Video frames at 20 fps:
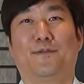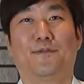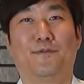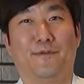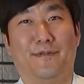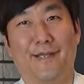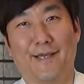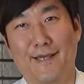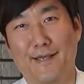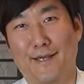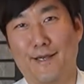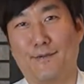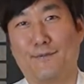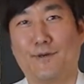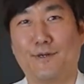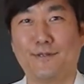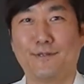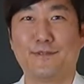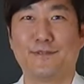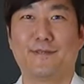Today
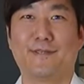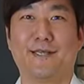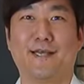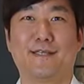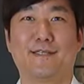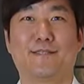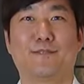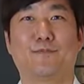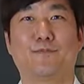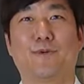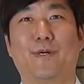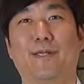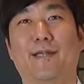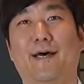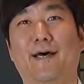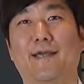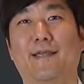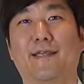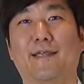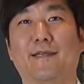I want to test
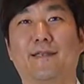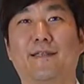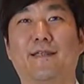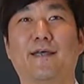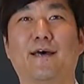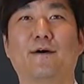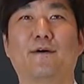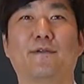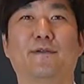whether I can